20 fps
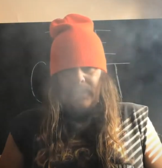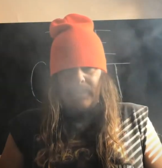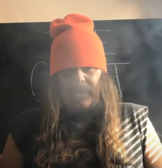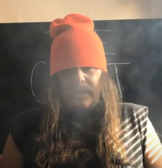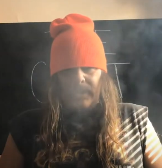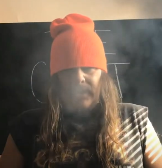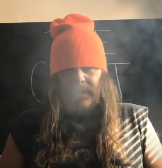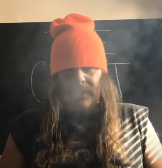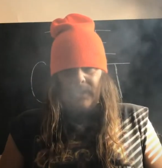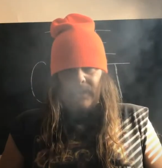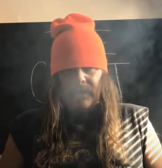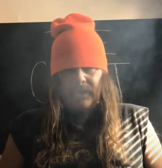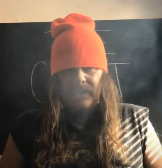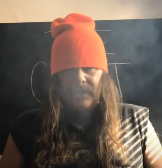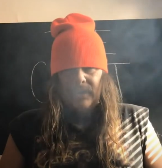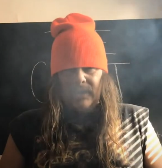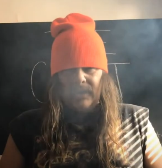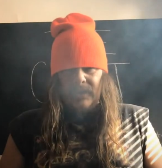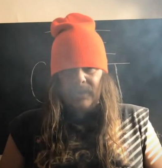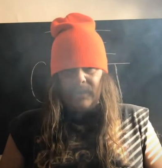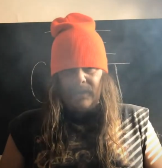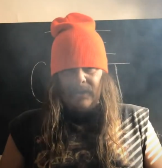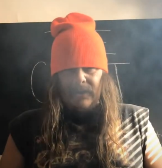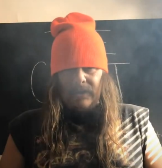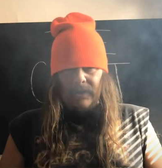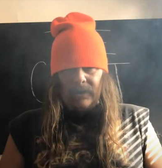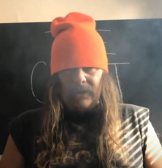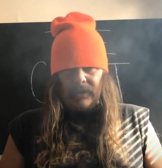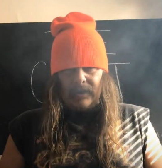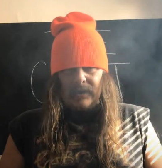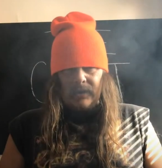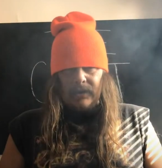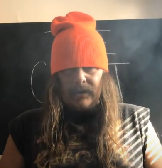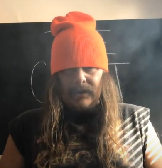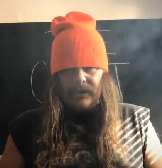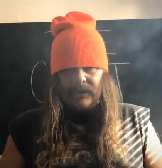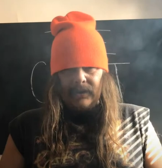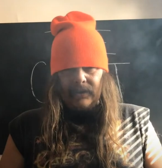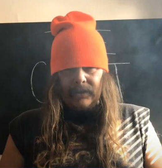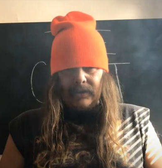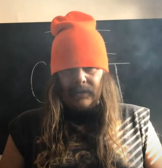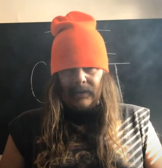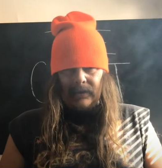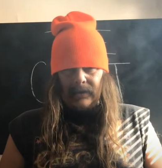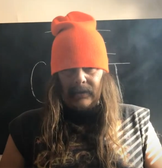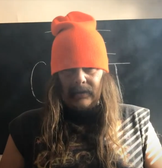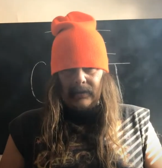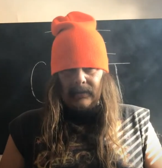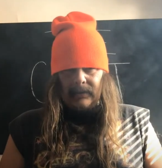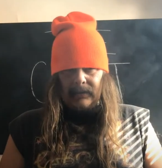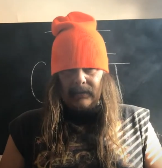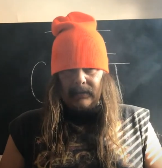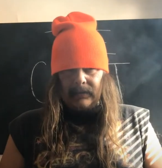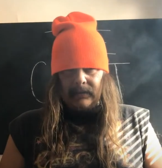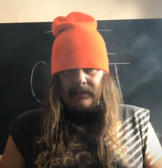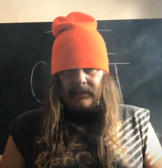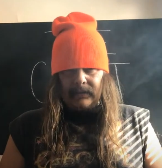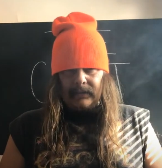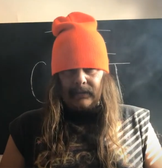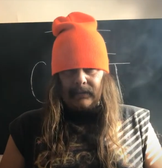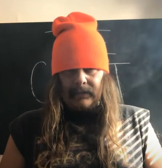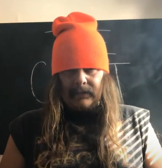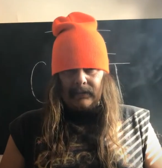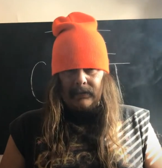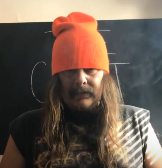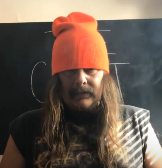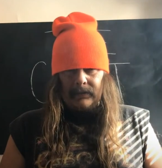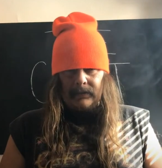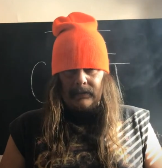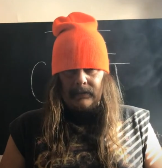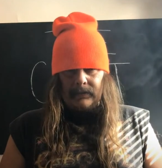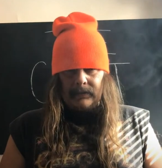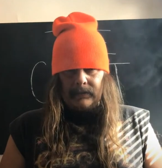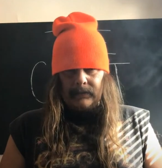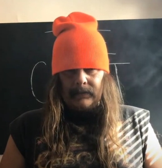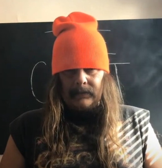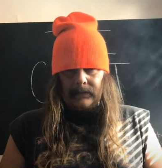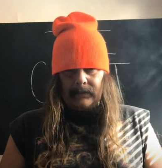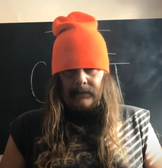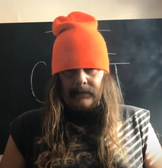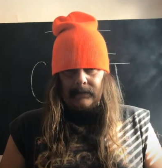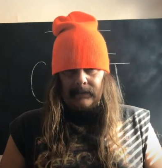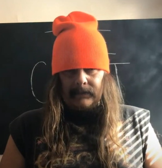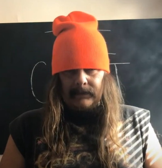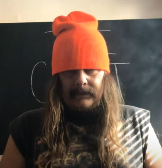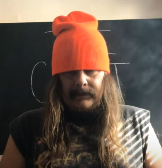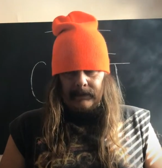[no speech]